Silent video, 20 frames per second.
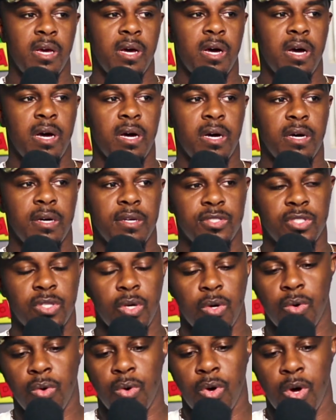Uh,
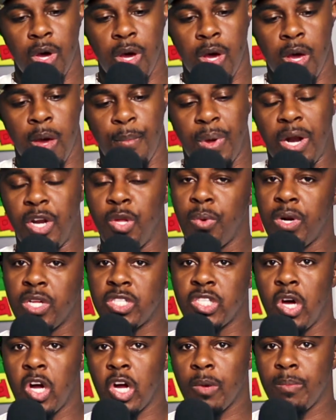so, but I do want
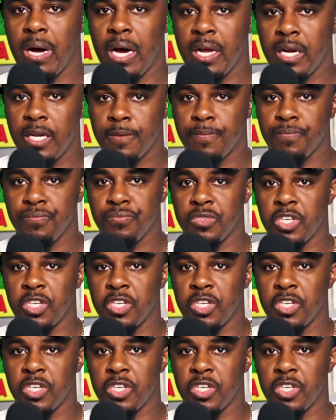to talk about it.